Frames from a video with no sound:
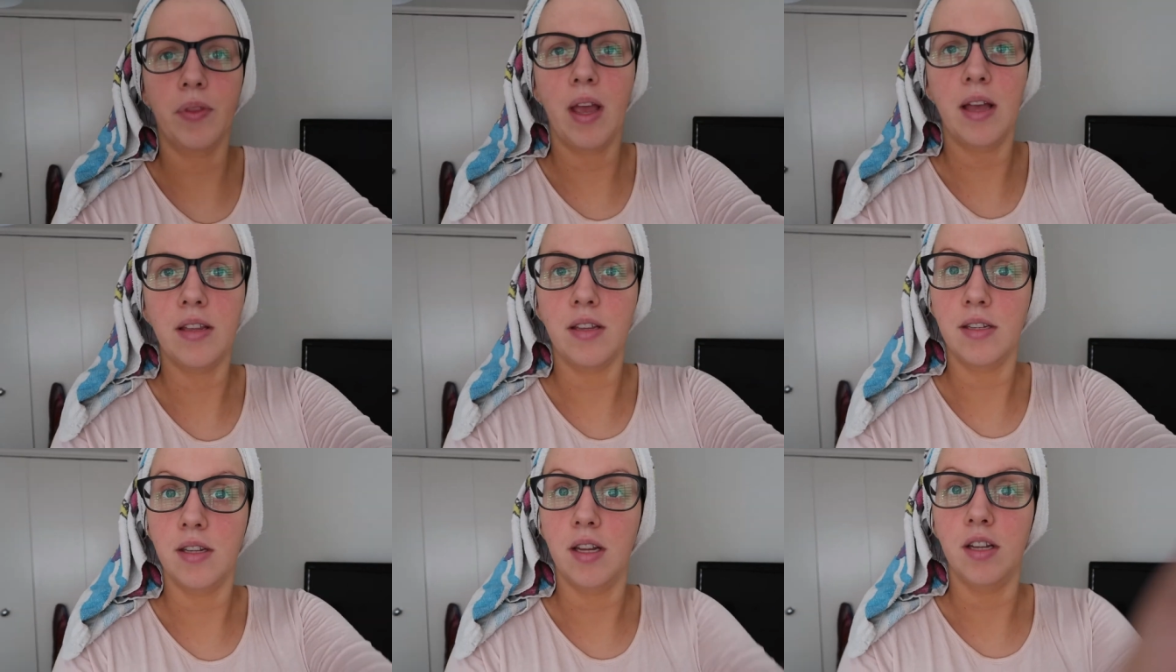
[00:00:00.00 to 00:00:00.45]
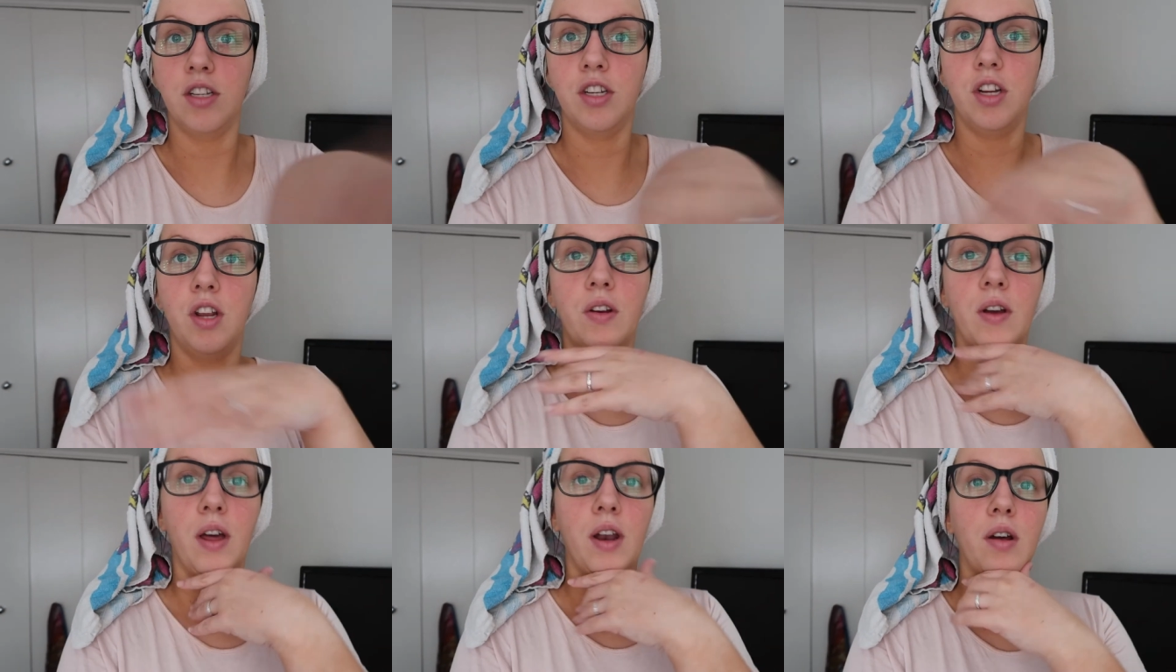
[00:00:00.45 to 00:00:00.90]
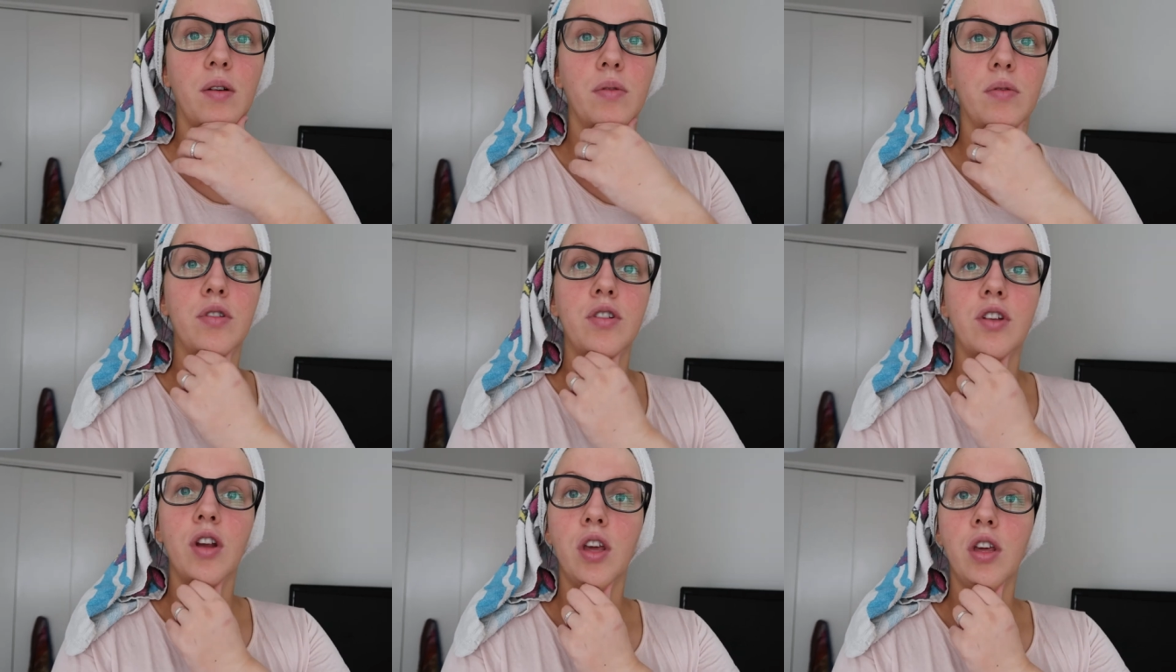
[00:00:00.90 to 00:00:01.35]
as I said to you and I
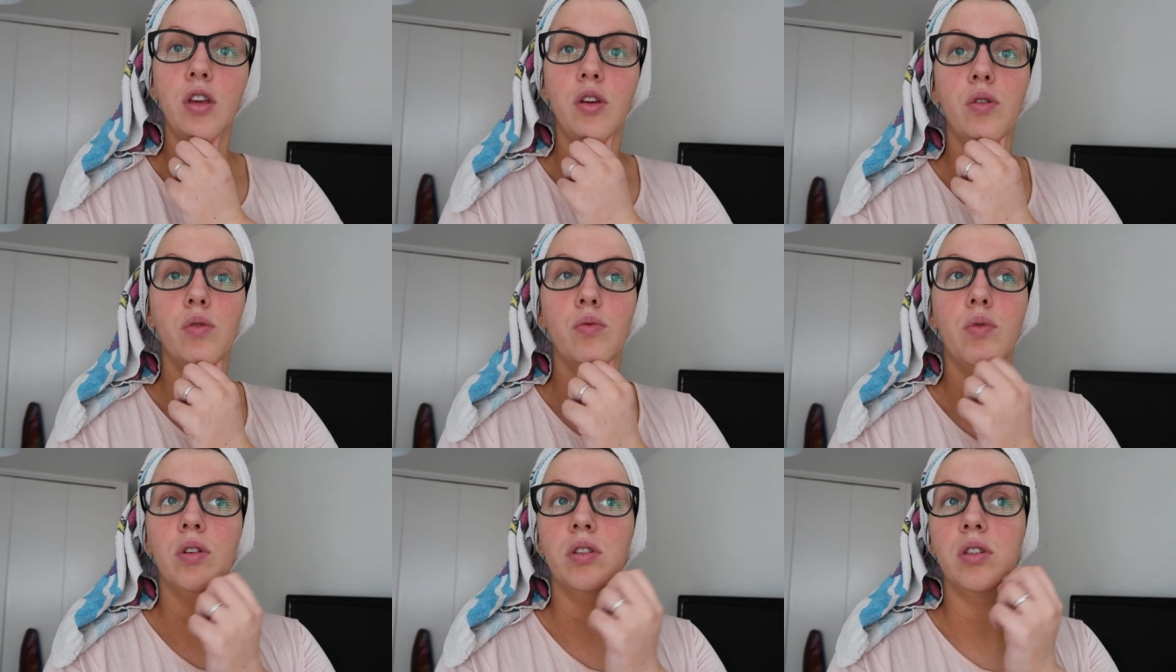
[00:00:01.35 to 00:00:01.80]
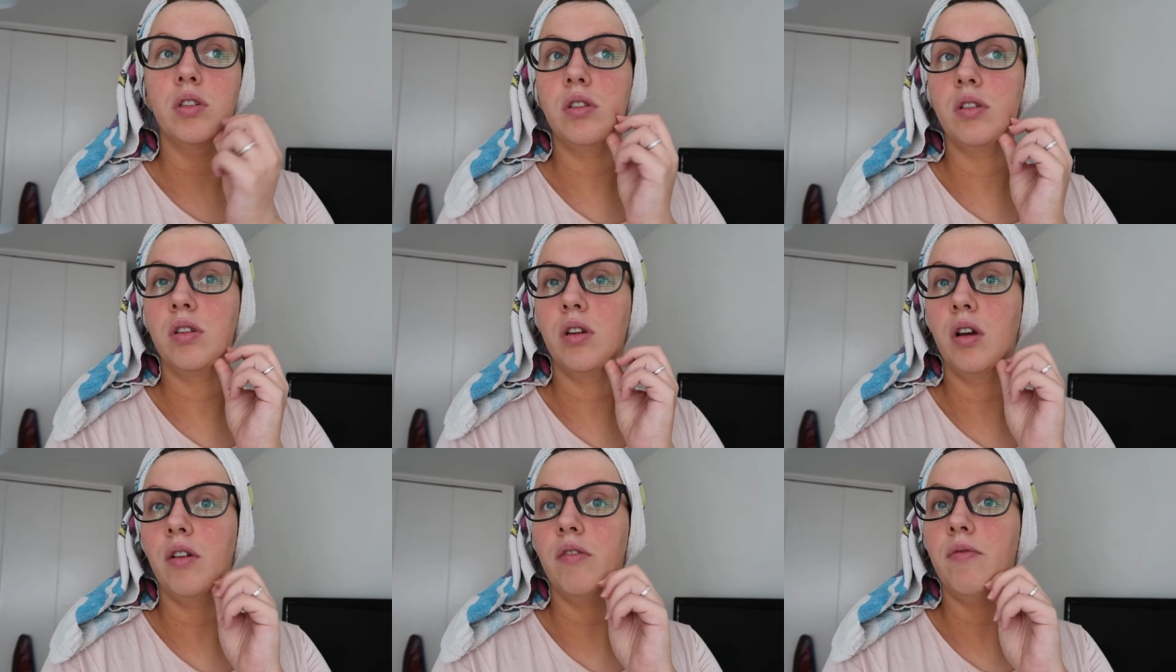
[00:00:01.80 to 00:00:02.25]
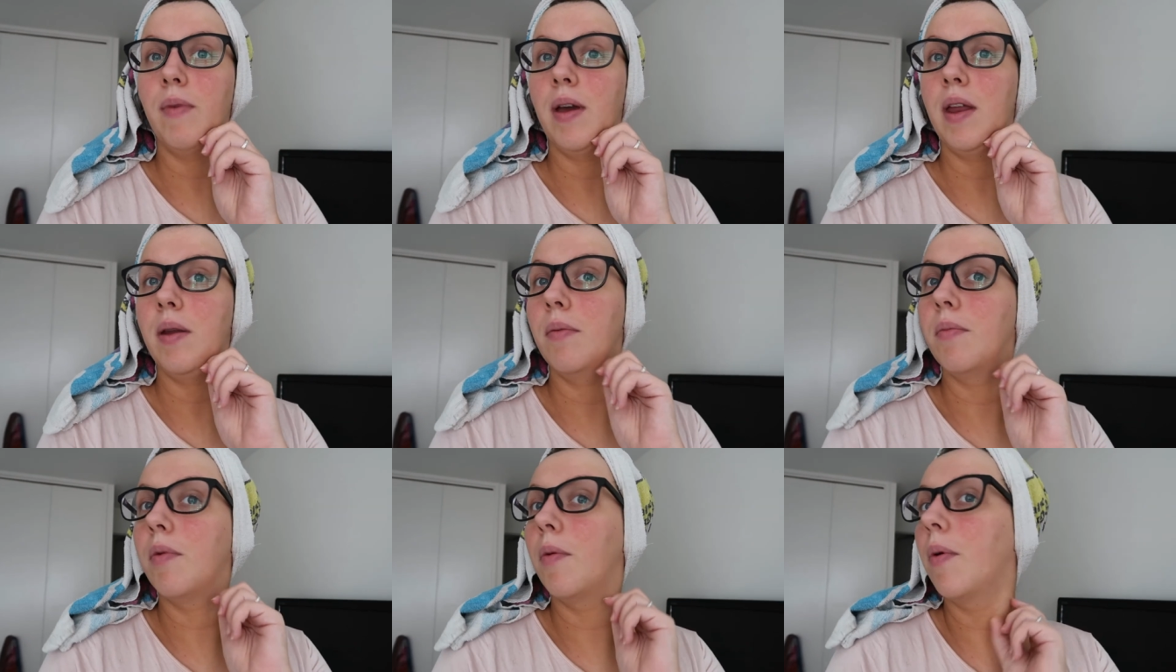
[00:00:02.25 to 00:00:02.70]
will show you once I've
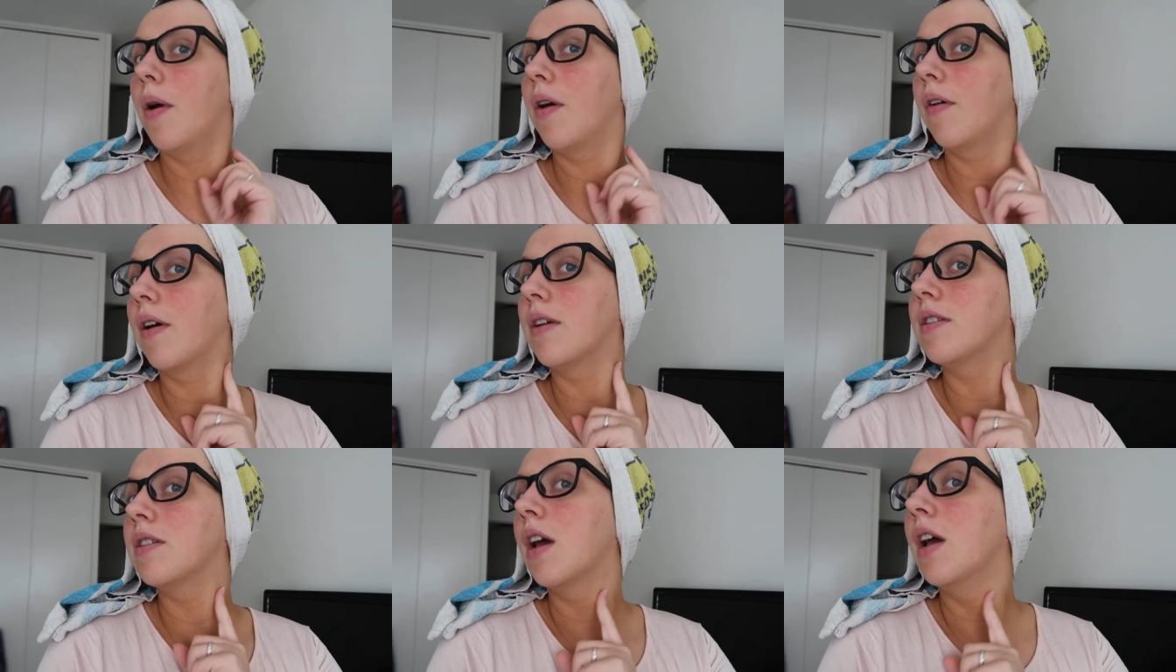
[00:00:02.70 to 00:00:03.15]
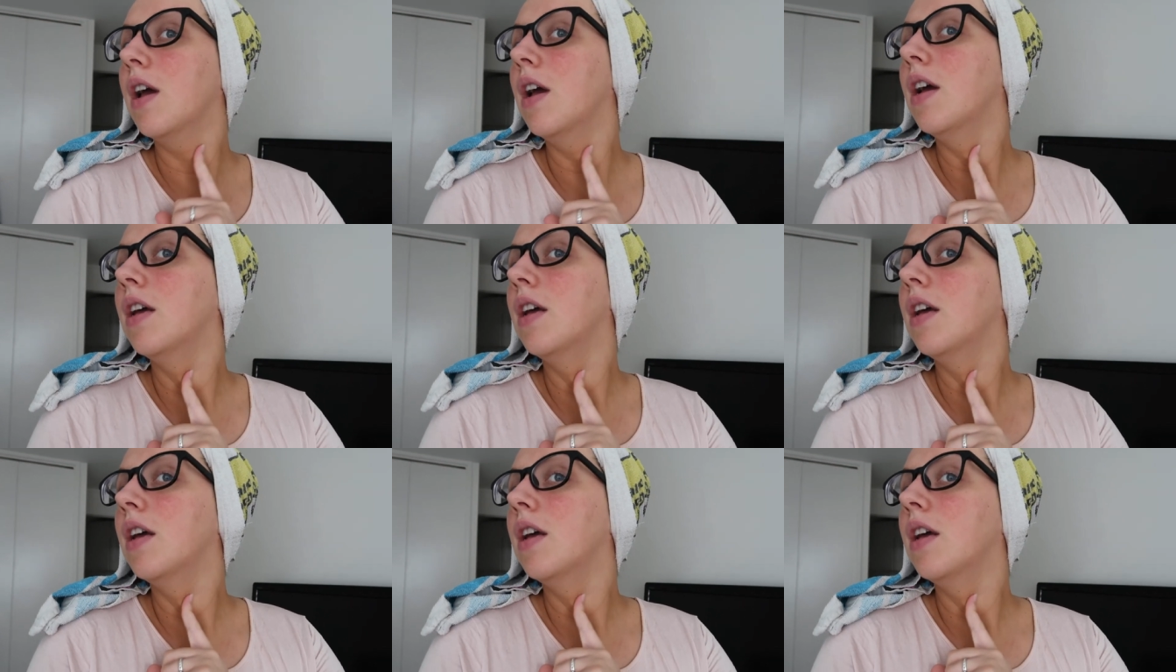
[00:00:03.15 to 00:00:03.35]
made a bit more progress.